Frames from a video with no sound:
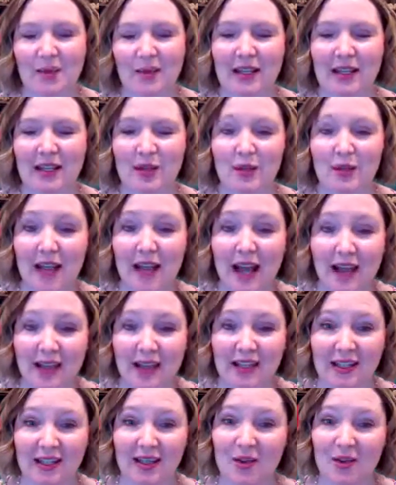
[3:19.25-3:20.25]
but in
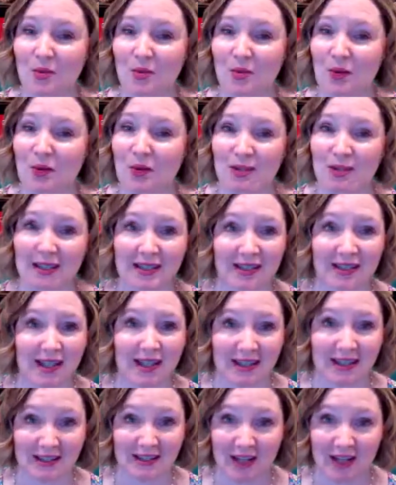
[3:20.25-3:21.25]
reality, you're the one who doesn't
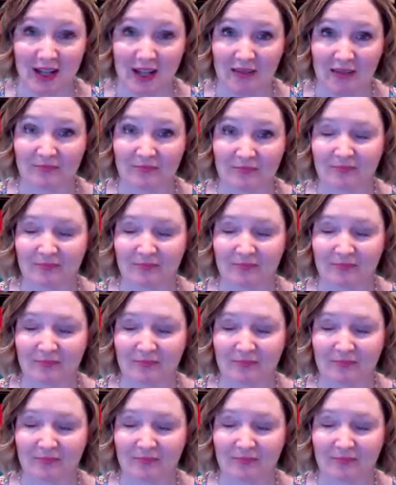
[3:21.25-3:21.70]
like Sarah.